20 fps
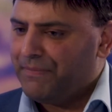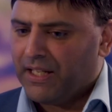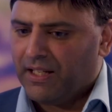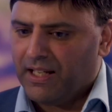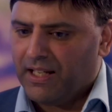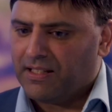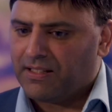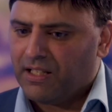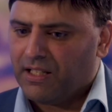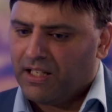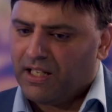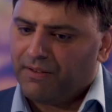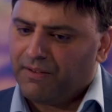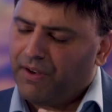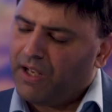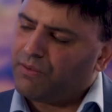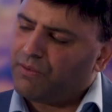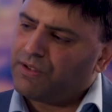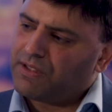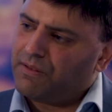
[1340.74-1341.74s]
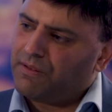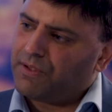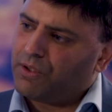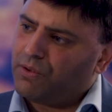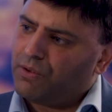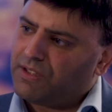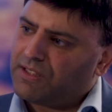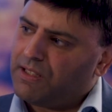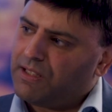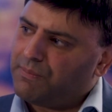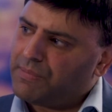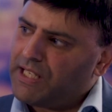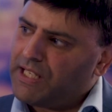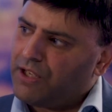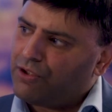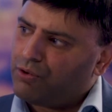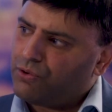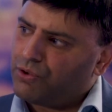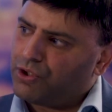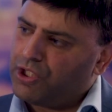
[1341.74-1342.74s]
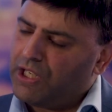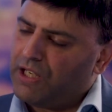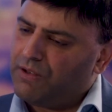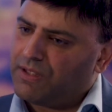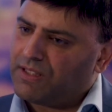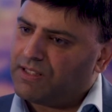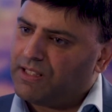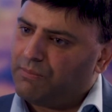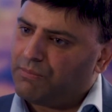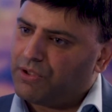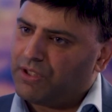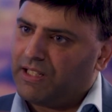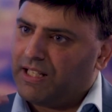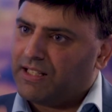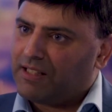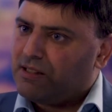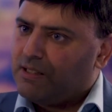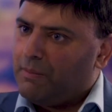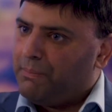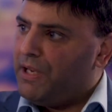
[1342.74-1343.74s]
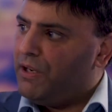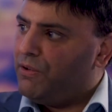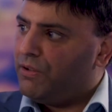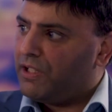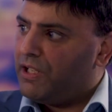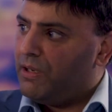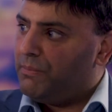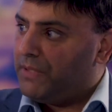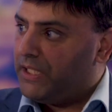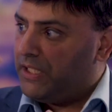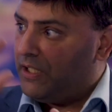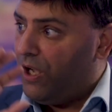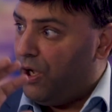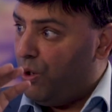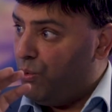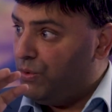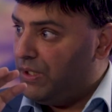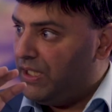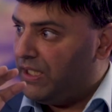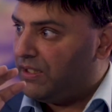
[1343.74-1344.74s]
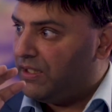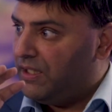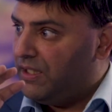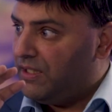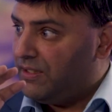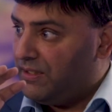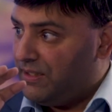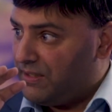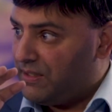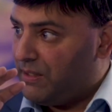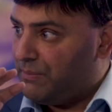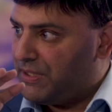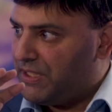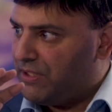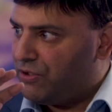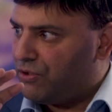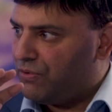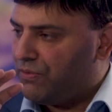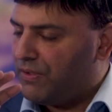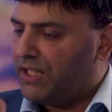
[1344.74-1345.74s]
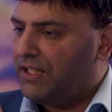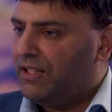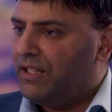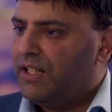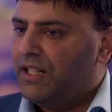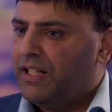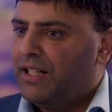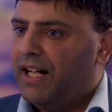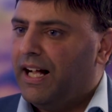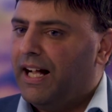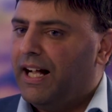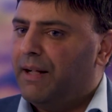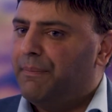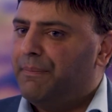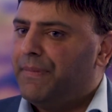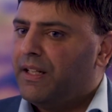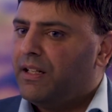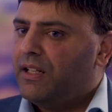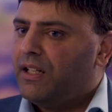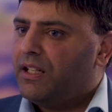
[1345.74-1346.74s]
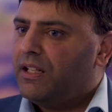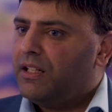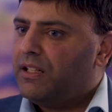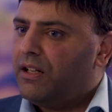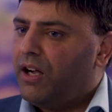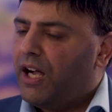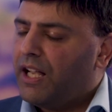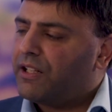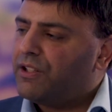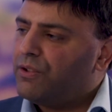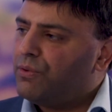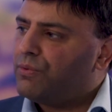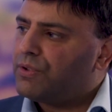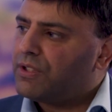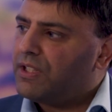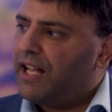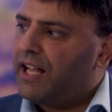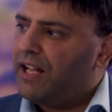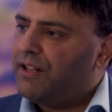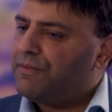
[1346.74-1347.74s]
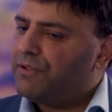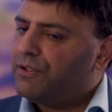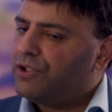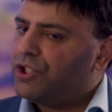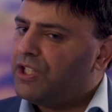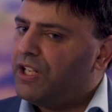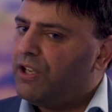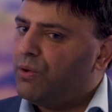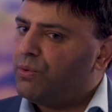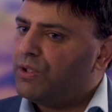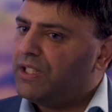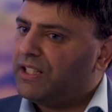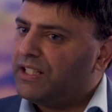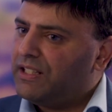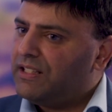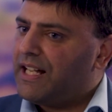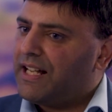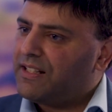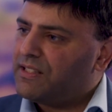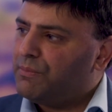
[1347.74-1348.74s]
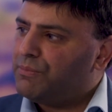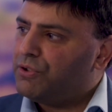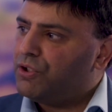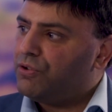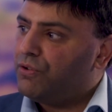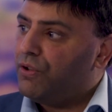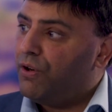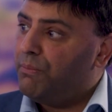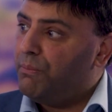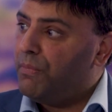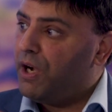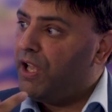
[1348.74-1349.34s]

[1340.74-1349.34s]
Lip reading: is if I've got something called a substantial share exemption, that's the parent company owning the subsidiary, I can also have shareholding in that subsidiary of my